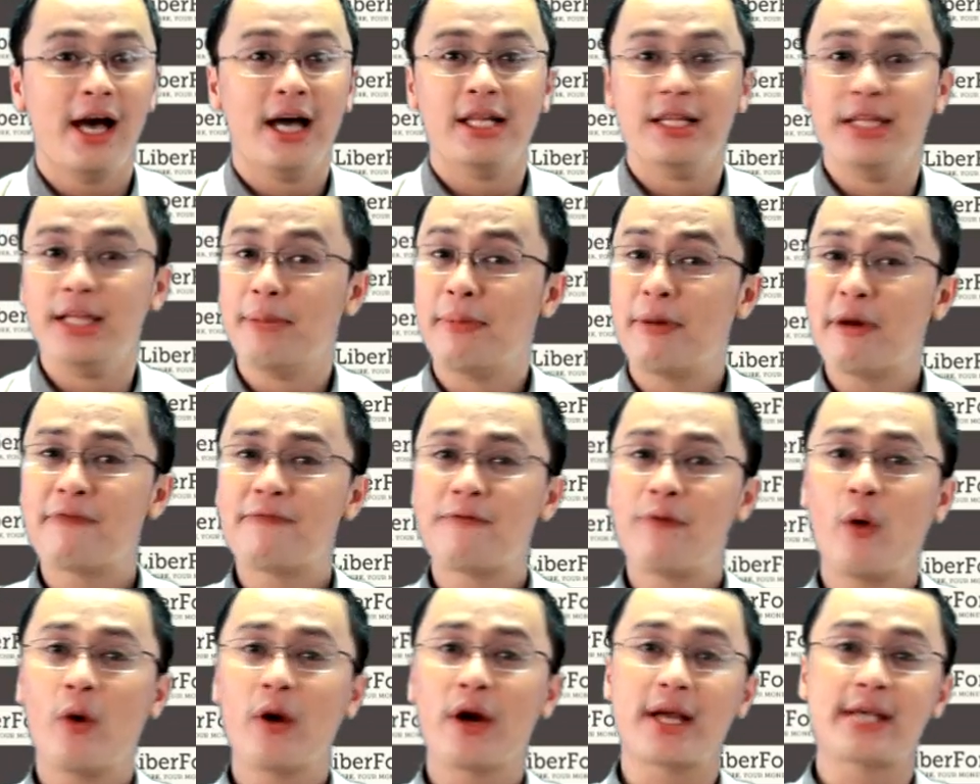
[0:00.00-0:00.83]

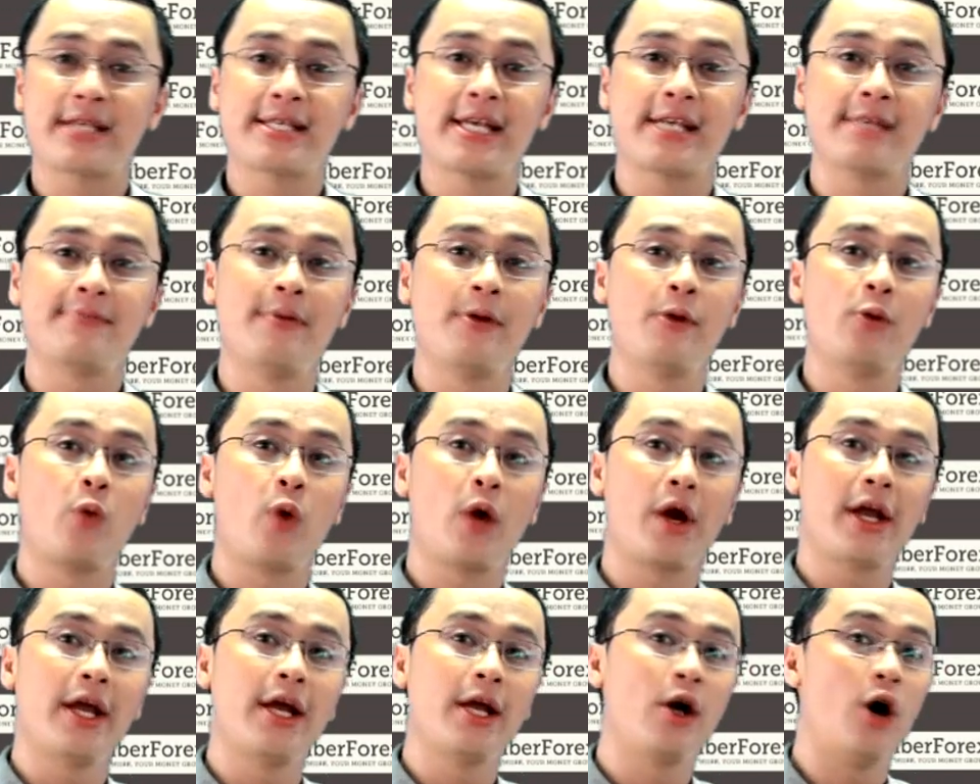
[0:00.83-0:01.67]
LiberForex has been
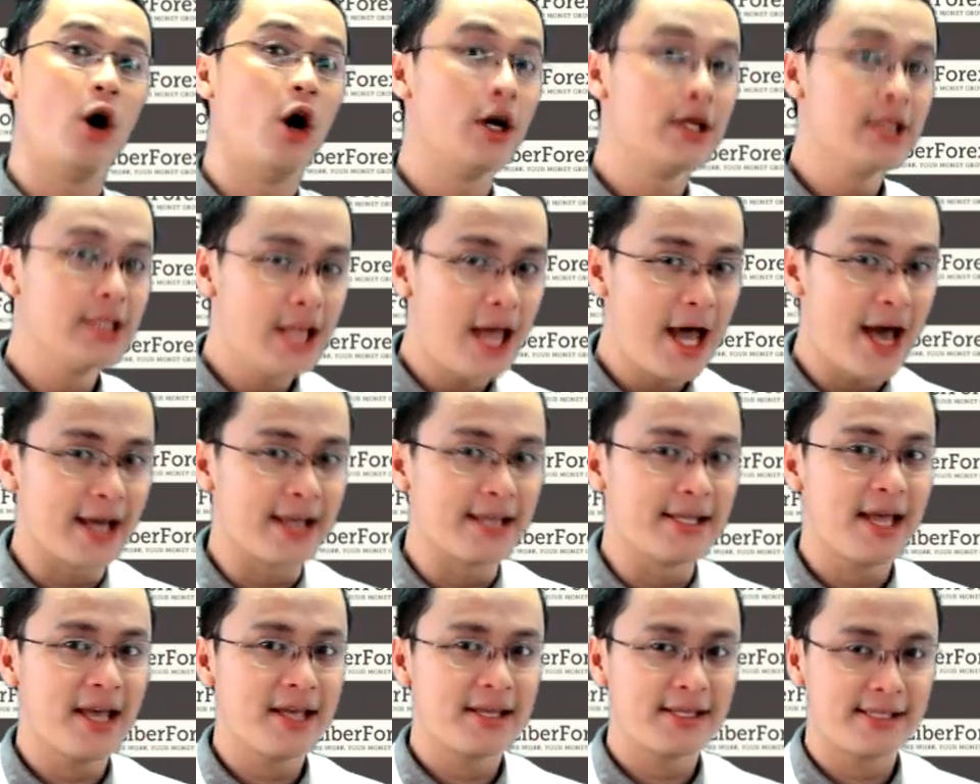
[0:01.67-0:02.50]
working
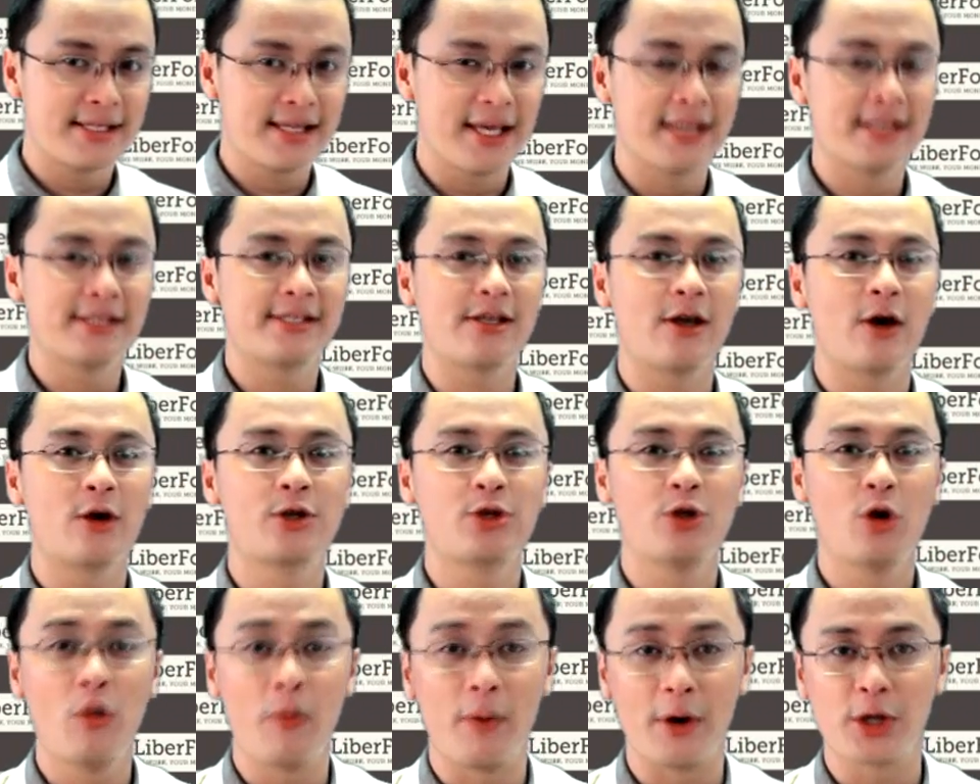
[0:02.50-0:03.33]
online since
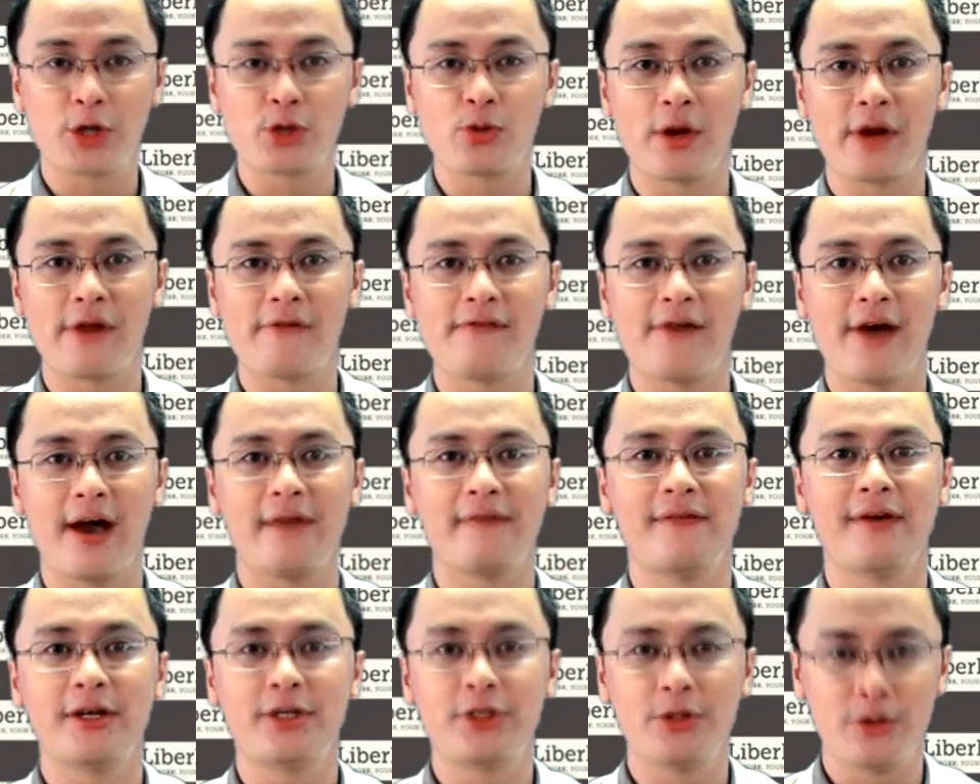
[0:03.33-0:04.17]
October
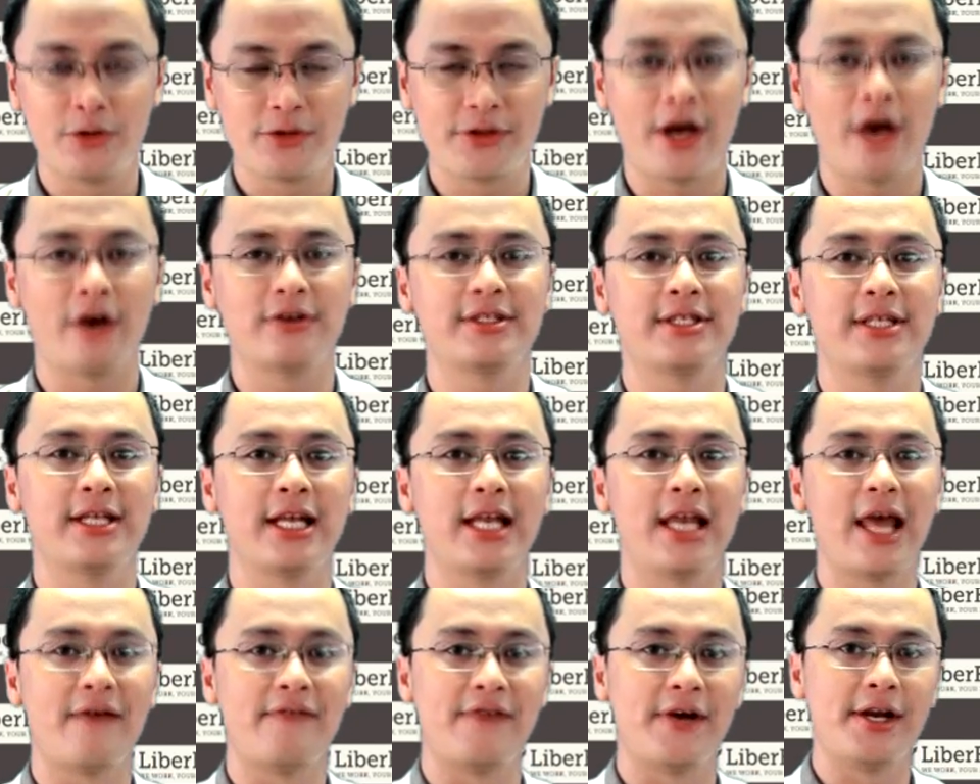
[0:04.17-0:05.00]
twenty-fifth, two thousand
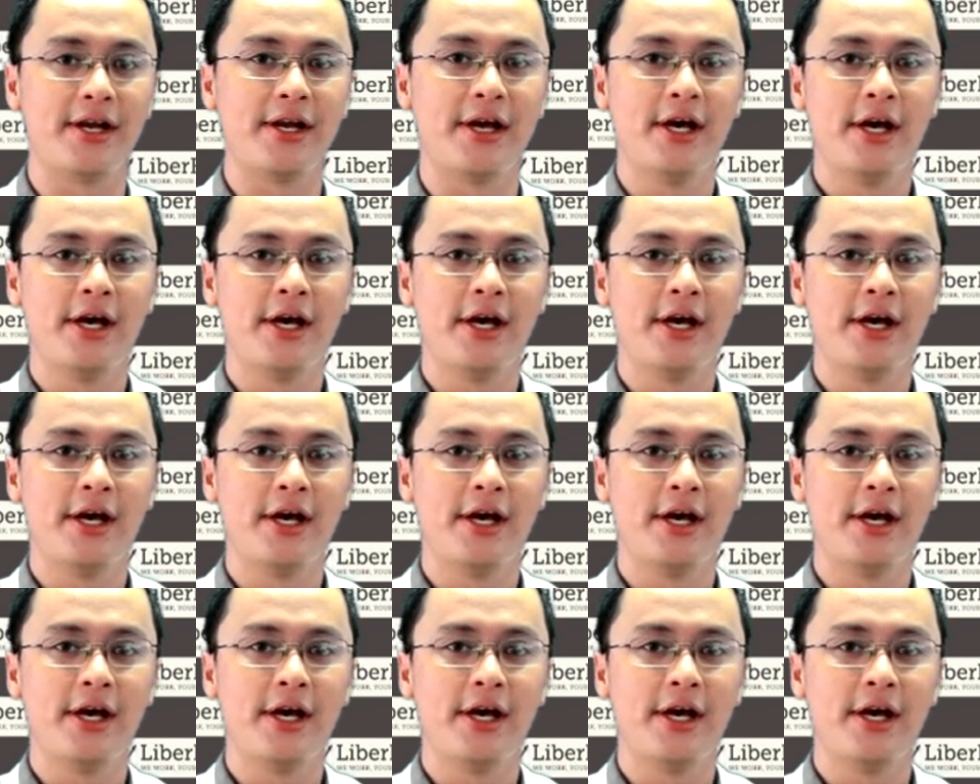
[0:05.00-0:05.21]
eleven,